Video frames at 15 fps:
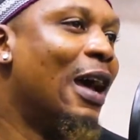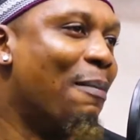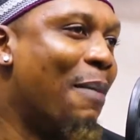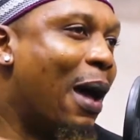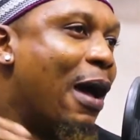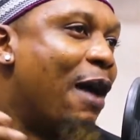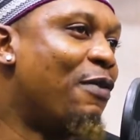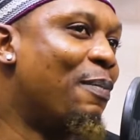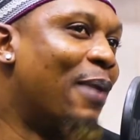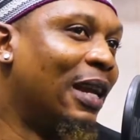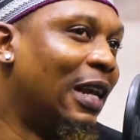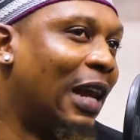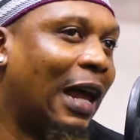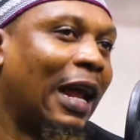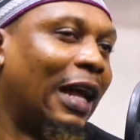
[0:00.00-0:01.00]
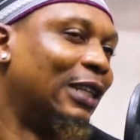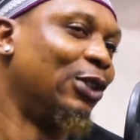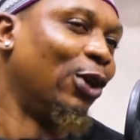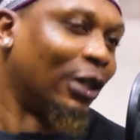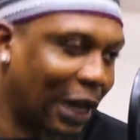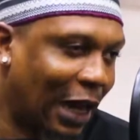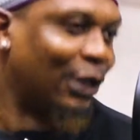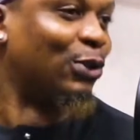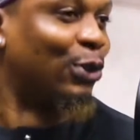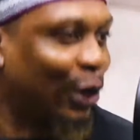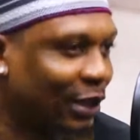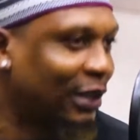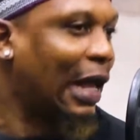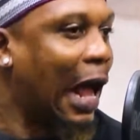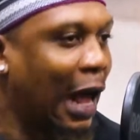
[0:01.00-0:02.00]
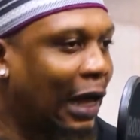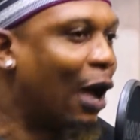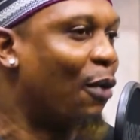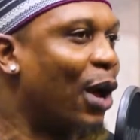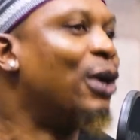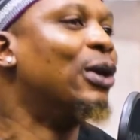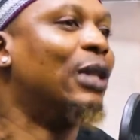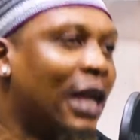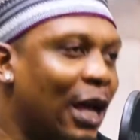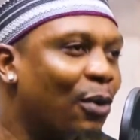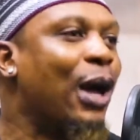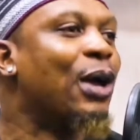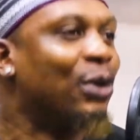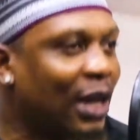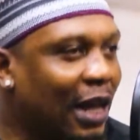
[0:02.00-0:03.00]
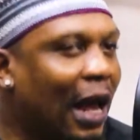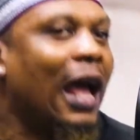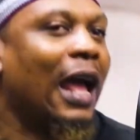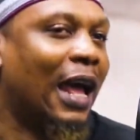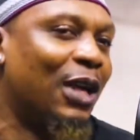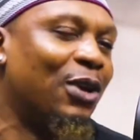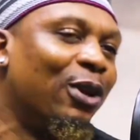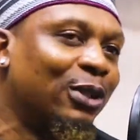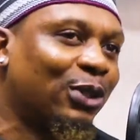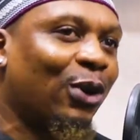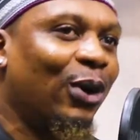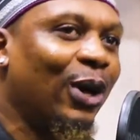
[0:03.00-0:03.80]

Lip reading: every birthday like that, he just likes to just because